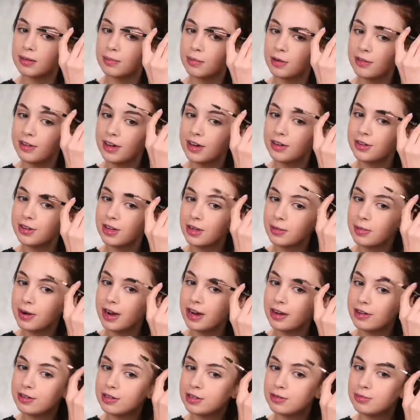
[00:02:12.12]
Moving on to the
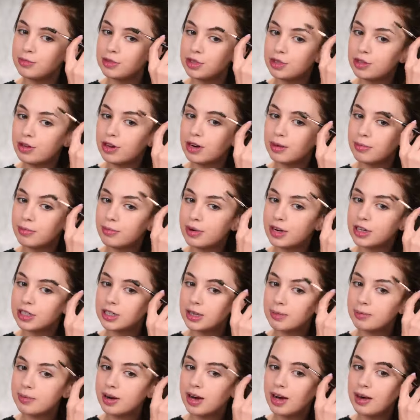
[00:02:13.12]
brows, I'm just gonna brush
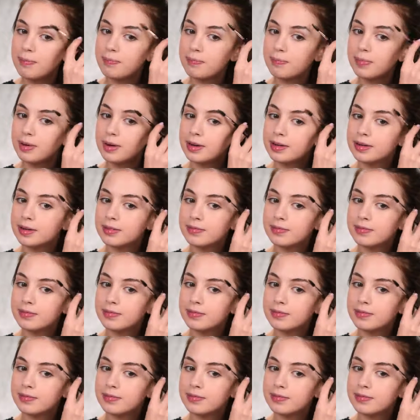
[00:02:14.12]
them up.